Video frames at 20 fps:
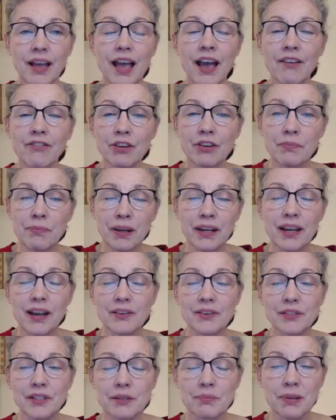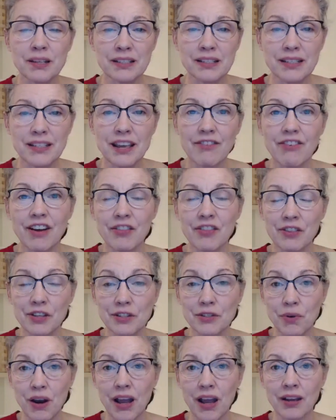Everybody else has been safe on
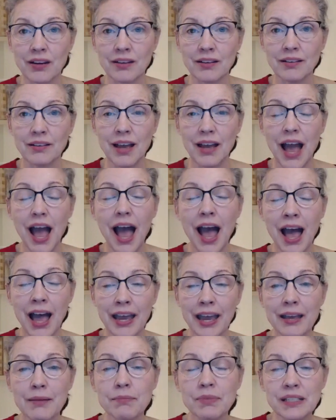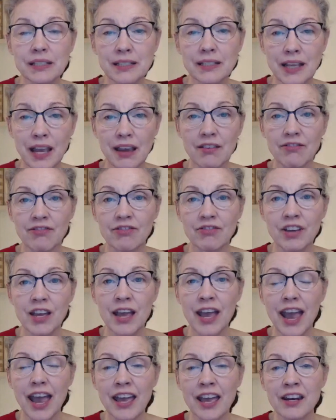this ride. I am safe.
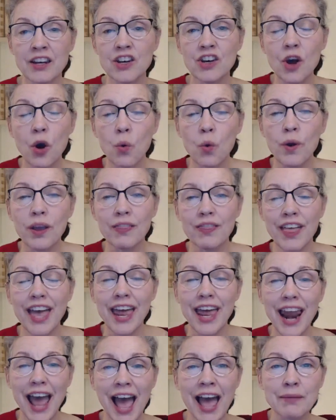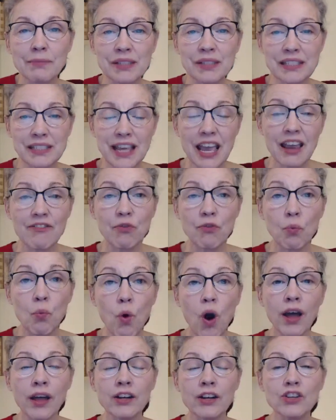And knowing that I'm safe,
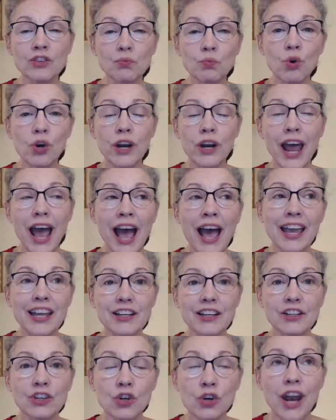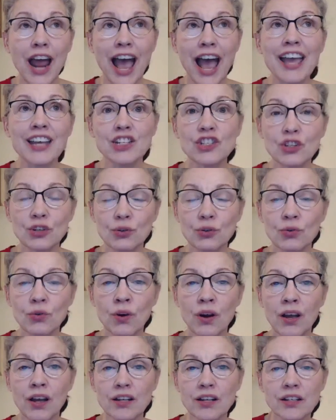what would I could I do
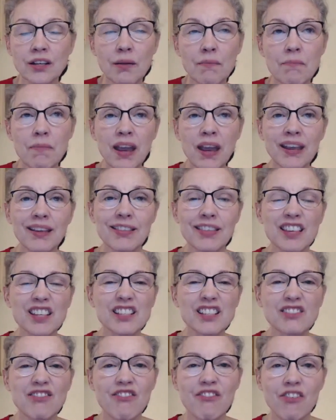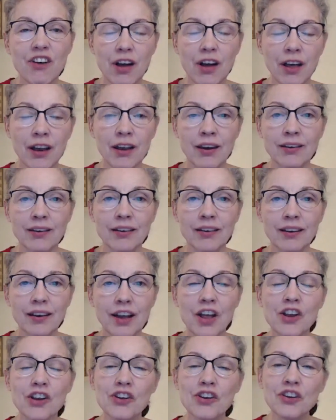to make this fun?
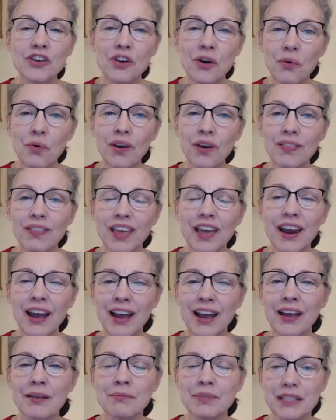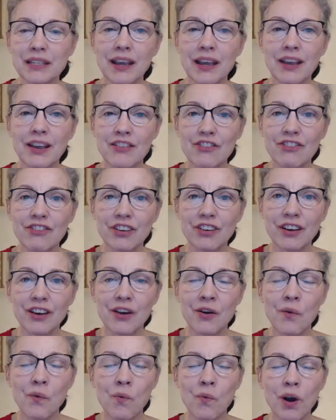Knowing that I'm safe,
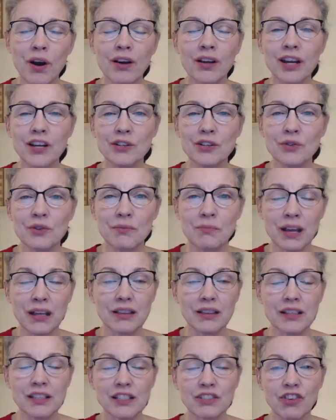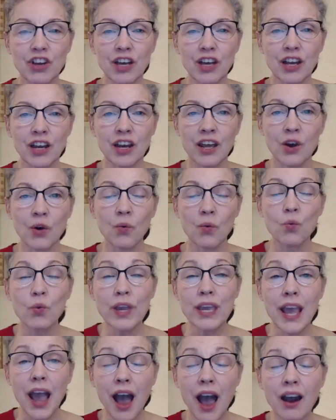what could I do to make this fun?
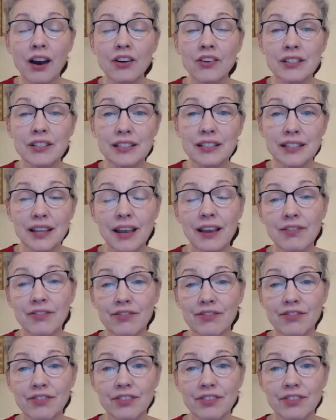We are safe.